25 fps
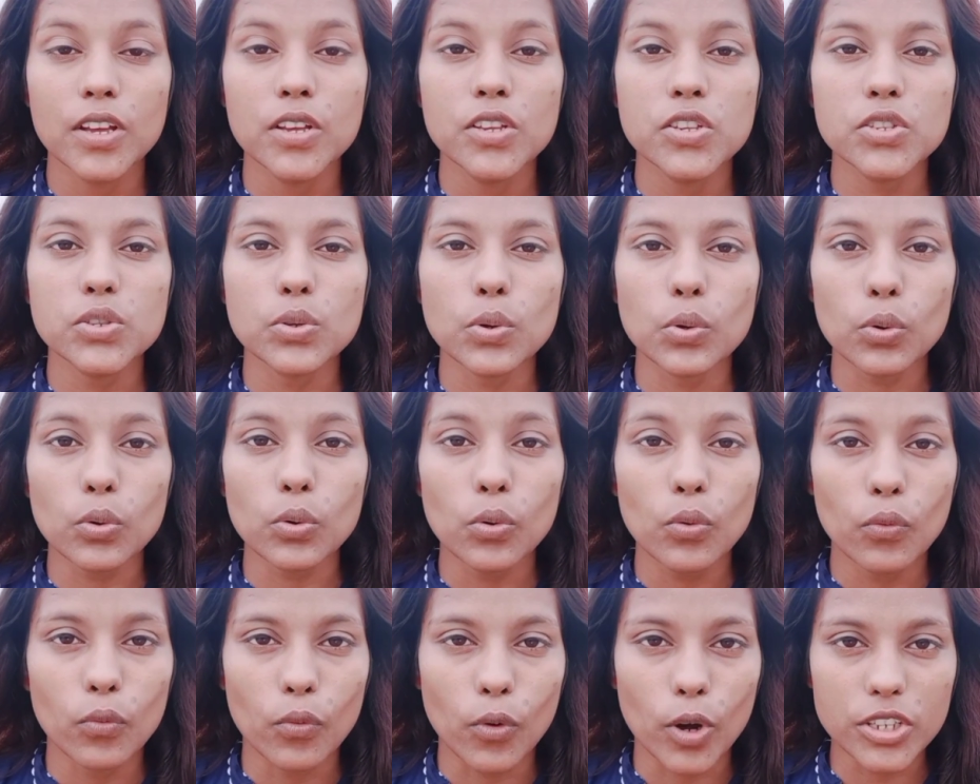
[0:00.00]
So
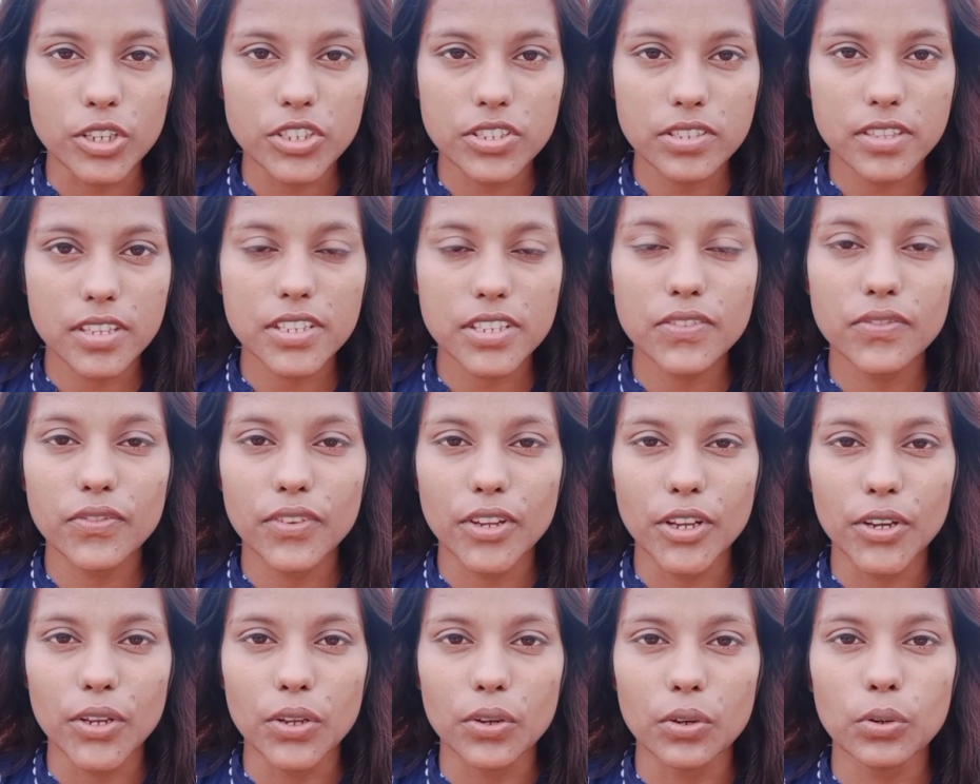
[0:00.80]
watch this
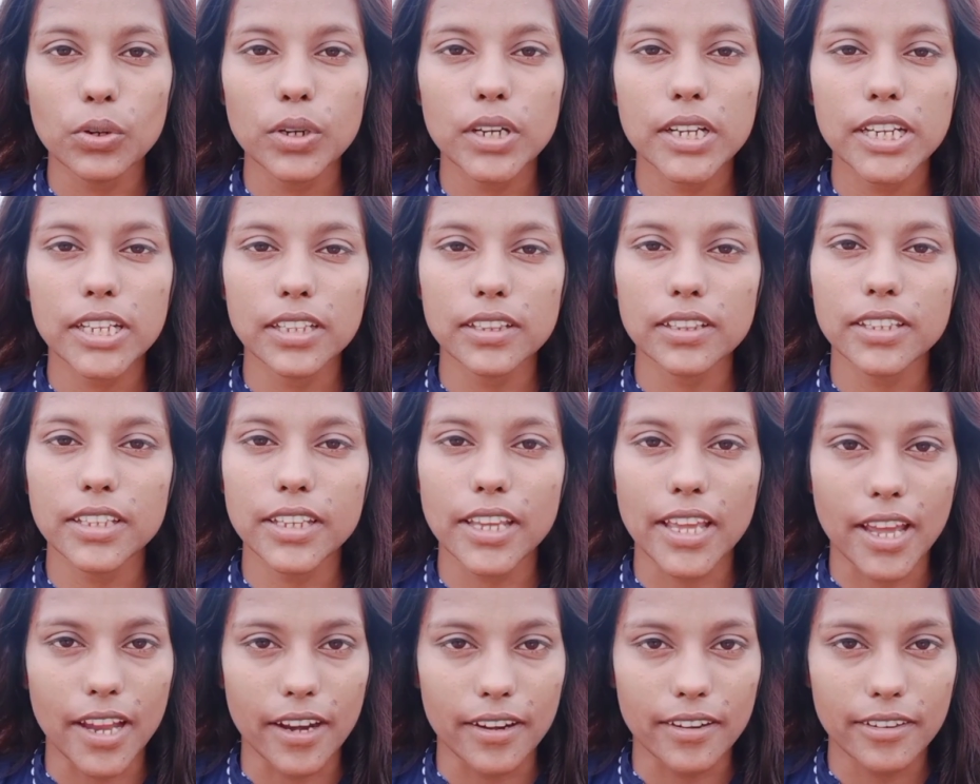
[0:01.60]
video till
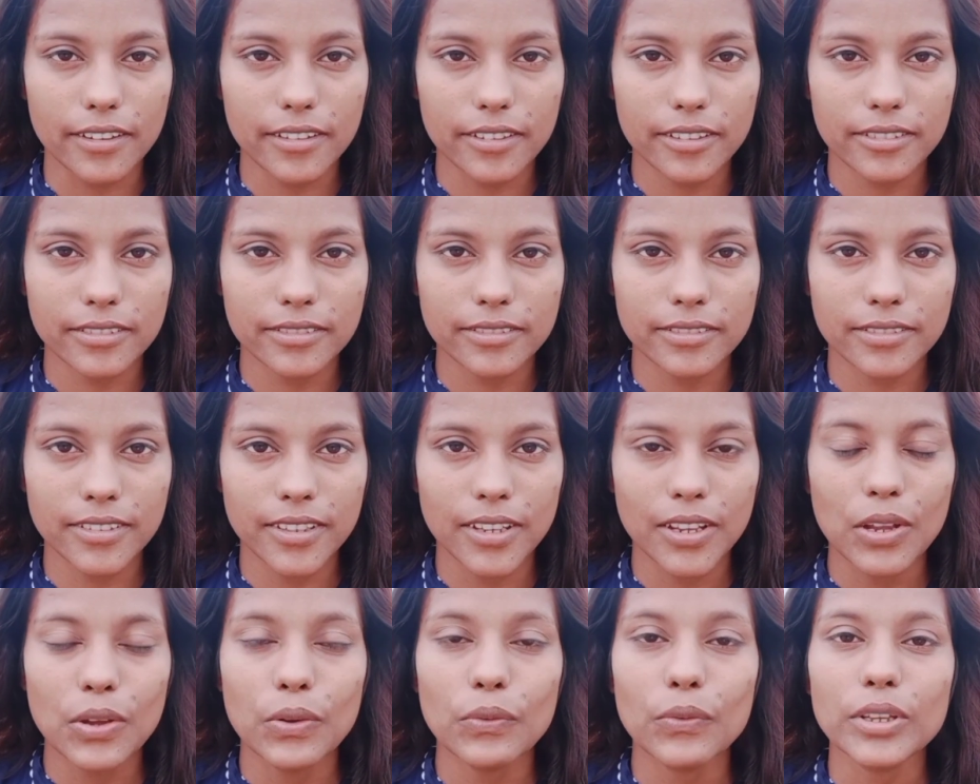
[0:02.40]
the end.
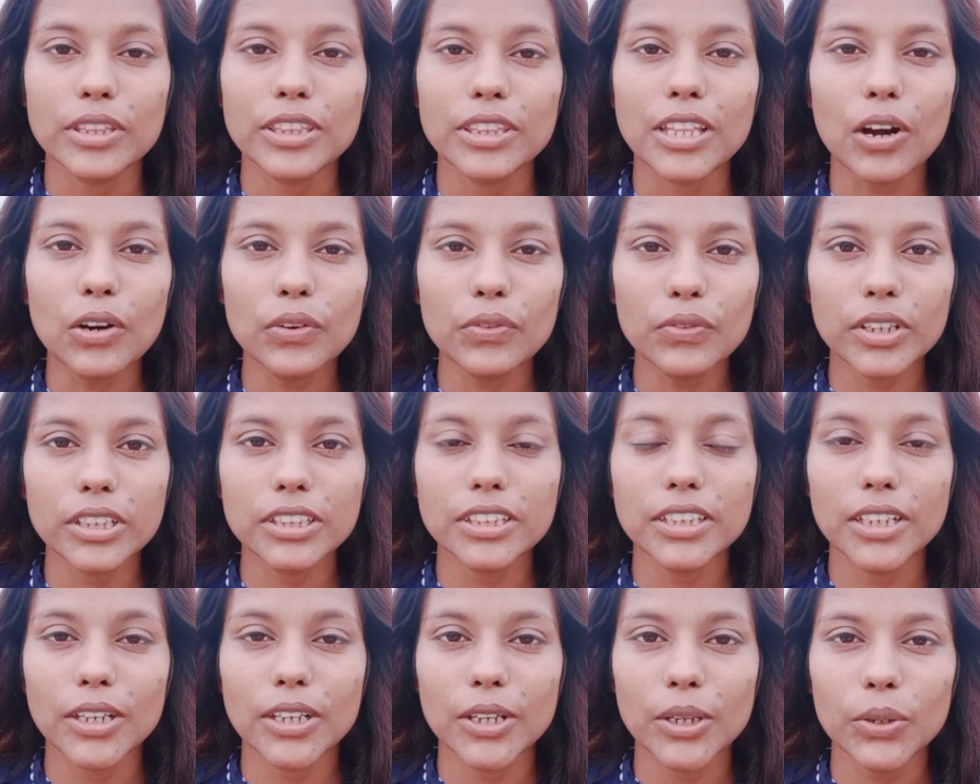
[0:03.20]
Without
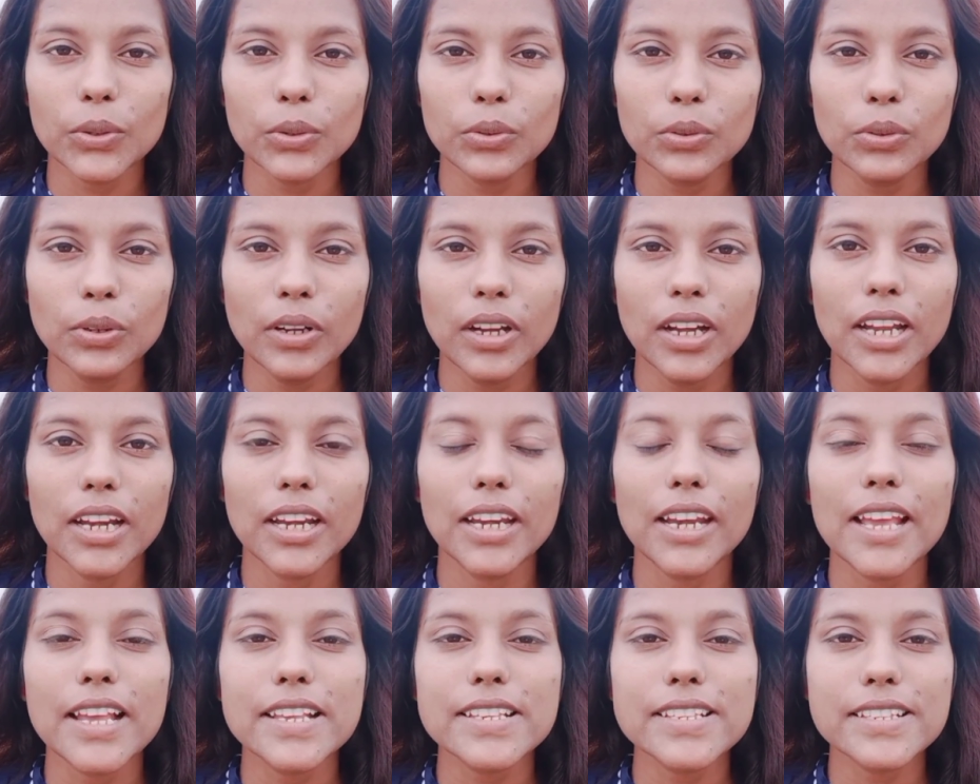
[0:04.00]
further ado,
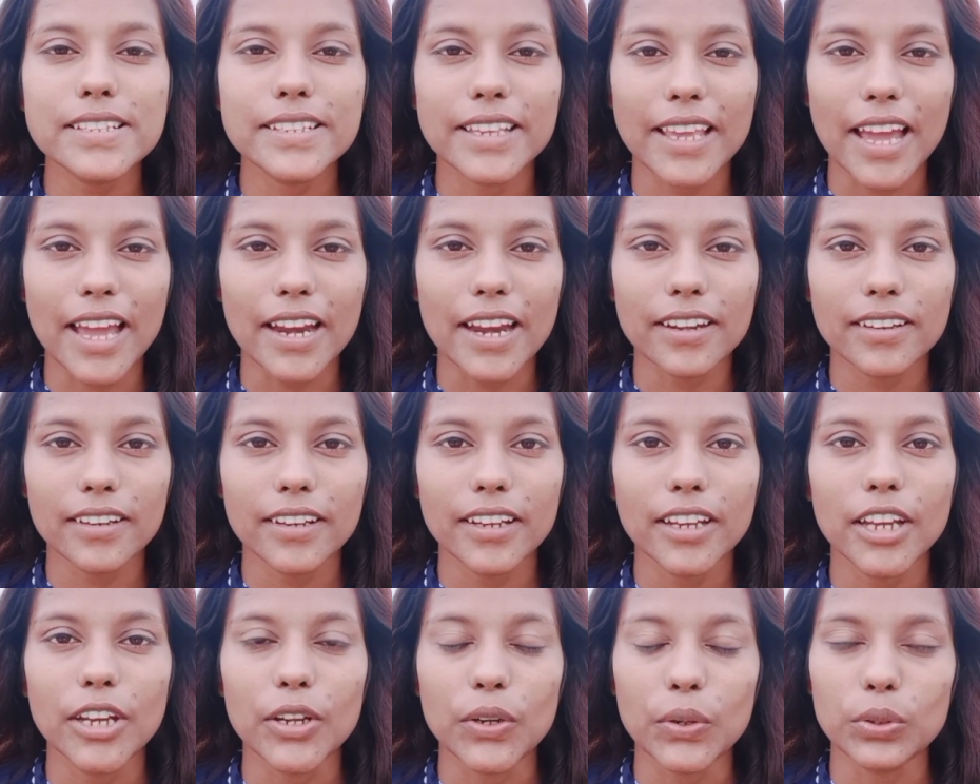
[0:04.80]
let's get
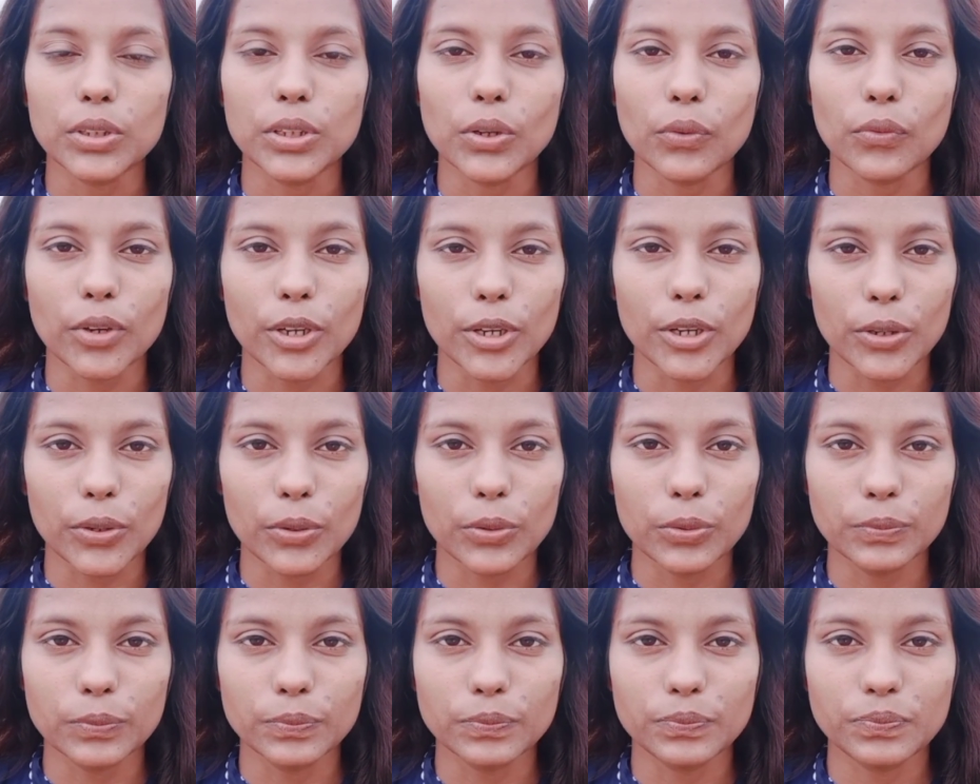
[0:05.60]
into the video.